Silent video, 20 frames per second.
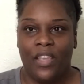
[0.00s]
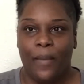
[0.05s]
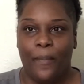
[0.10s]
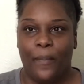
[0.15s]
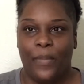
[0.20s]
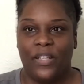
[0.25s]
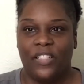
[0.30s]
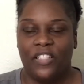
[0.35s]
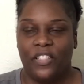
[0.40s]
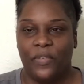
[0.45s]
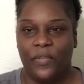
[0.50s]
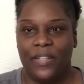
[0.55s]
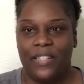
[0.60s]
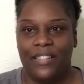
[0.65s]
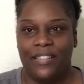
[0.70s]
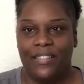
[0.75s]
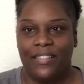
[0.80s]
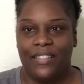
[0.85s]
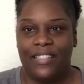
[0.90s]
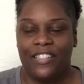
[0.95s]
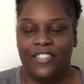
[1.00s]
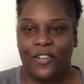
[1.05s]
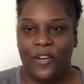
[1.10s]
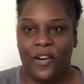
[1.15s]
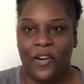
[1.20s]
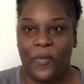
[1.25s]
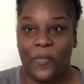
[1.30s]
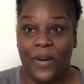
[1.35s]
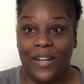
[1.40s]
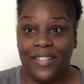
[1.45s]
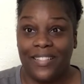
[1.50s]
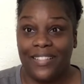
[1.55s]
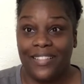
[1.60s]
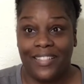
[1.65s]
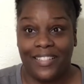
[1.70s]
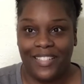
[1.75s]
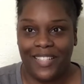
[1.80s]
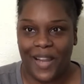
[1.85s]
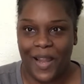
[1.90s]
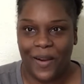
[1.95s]
but she recently started watching the
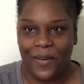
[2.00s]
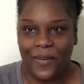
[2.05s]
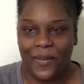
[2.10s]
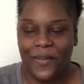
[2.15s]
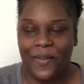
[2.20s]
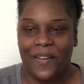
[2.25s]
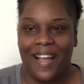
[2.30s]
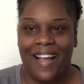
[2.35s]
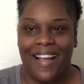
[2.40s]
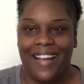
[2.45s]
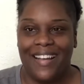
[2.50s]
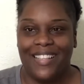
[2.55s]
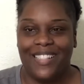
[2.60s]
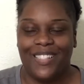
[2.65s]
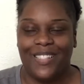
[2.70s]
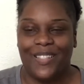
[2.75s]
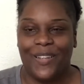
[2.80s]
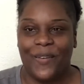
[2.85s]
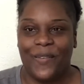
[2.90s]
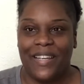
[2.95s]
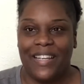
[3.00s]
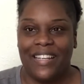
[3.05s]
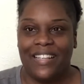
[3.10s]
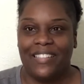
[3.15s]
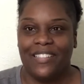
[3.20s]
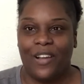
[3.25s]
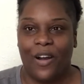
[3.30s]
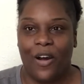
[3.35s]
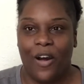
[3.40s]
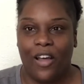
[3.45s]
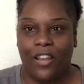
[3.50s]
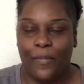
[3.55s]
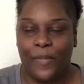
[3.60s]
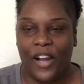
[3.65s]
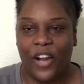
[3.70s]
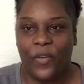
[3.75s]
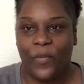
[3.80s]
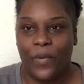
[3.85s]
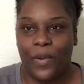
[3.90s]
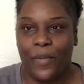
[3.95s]
channel, you guys, so it is all
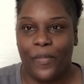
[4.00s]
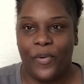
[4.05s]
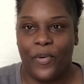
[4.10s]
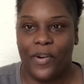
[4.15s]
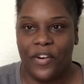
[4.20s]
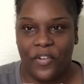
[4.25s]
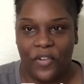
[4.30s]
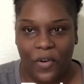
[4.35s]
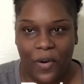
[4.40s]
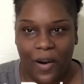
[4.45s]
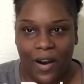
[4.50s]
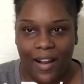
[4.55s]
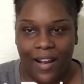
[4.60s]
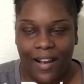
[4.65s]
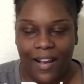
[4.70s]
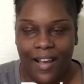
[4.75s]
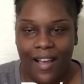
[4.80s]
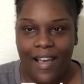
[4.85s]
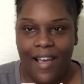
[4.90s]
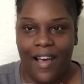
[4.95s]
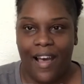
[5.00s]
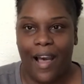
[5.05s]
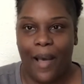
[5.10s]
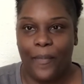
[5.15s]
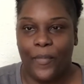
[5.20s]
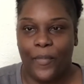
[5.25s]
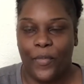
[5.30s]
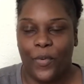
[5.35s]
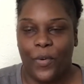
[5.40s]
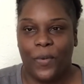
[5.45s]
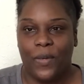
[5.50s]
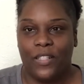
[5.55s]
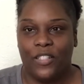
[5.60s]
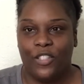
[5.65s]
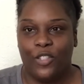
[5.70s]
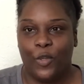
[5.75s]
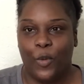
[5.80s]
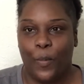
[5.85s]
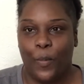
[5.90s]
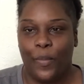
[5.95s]
about Reborn Nora. I'm going
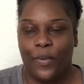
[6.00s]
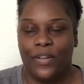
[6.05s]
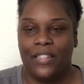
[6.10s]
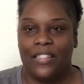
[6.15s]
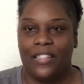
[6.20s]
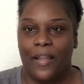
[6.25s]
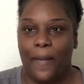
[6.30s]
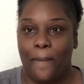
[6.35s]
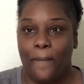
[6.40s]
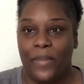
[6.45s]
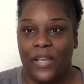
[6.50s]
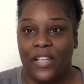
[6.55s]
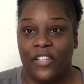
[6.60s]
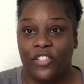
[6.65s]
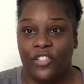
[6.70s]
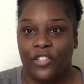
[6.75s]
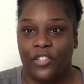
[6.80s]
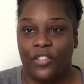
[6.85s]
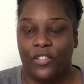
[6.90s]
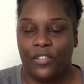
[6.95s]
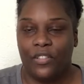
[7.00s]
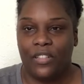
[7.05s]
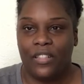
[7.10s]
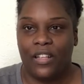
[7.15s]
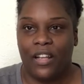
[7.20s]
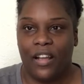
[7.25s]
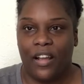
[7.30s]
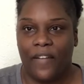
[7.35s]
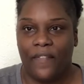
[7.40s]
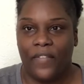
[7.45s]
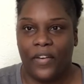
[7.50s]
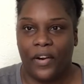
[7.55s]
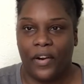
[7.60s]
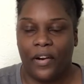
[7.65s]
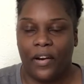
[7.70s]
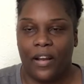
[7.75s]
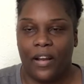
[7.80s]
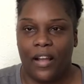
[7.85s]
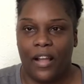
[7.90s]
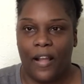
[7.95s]
to put some pictures of
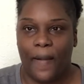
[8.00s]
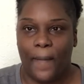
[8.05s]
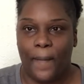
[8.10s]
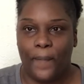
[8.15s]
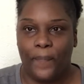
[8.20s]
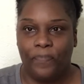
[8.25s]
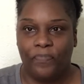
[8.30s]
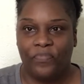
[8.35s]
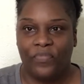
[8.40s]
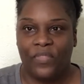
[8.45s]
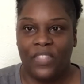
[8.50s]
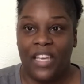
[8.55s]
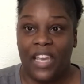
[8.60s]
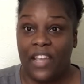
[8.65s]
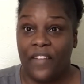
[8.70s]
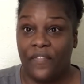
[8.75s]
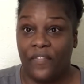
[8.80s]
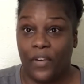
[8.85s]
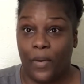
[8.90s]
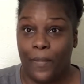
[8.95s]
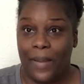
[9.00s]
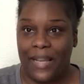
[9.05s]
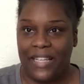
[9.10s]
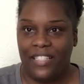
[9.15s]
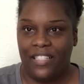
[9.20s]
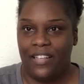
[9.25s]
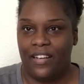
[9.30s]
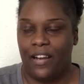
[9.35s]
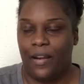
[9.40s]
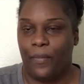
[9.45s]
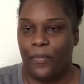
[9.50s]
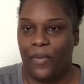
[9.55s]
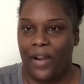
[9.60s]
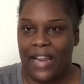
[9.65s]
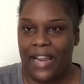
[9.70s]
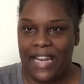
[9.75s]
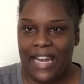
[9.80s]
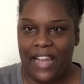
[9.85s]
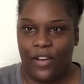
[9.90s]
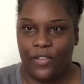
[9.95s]
her um, information up
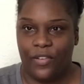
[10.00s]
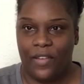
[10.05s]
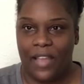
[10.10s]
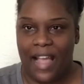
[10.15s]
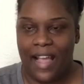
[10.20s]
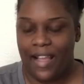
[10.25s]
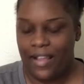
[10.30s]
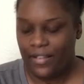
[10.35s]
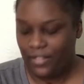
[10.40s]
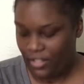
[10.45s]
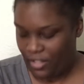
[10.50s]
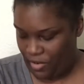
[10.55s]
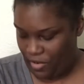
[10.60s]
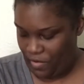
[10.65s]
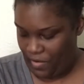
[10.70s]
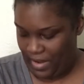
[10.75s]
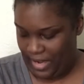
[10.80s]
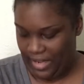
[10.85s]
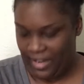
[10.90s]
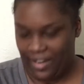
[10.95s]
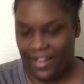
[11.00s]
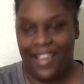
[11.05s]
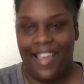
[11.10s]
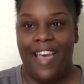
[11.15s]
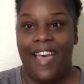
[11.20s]
right now, you guys, so you can